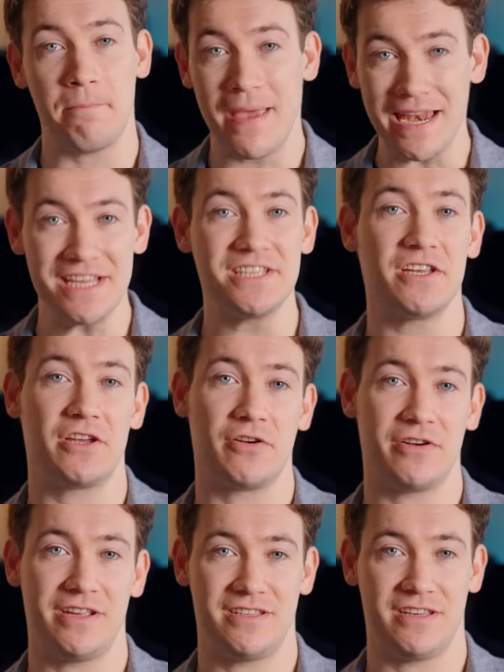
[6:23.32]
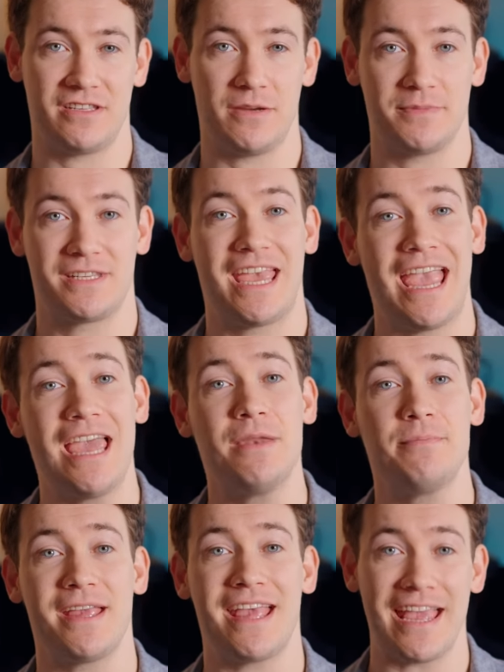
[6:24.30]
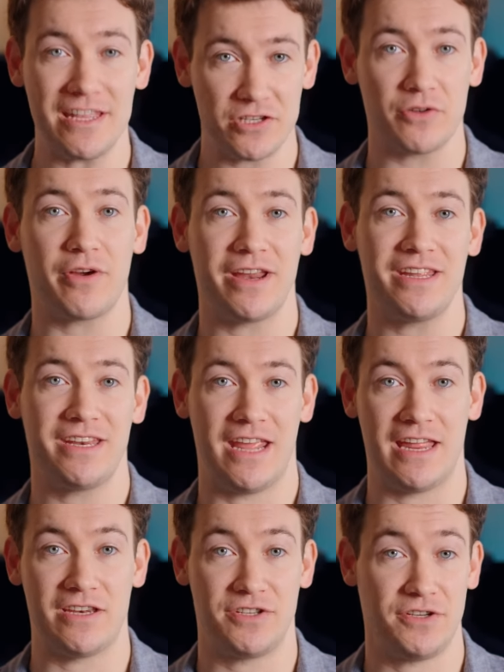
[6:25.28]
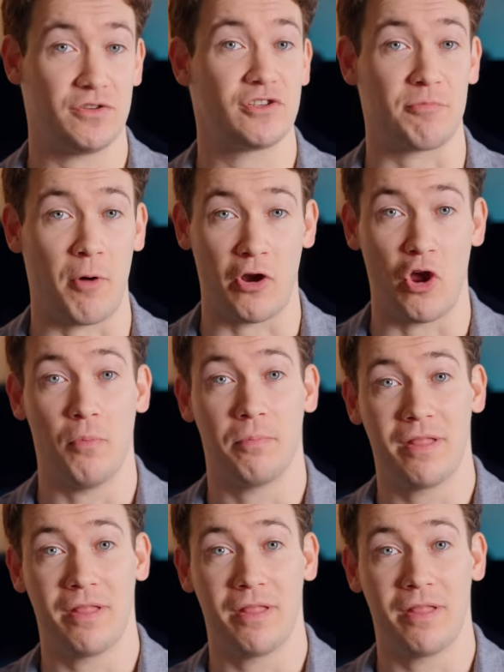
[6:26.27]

many security systems can be integrated into your smart home